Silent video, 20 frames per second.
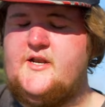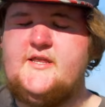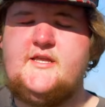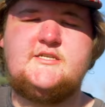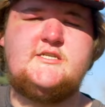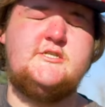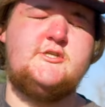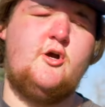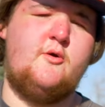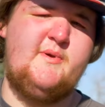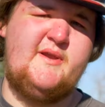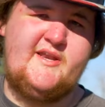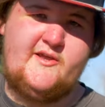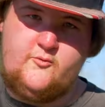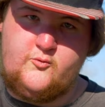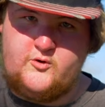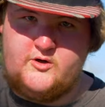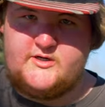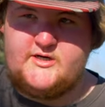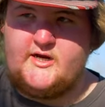This is O B D
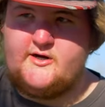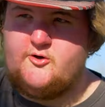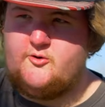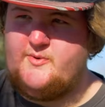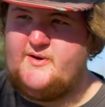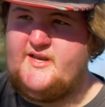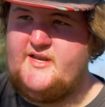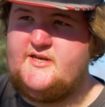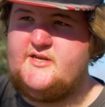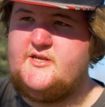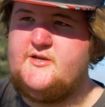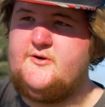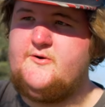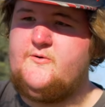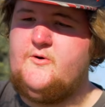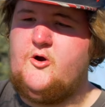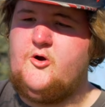one, not O B D two.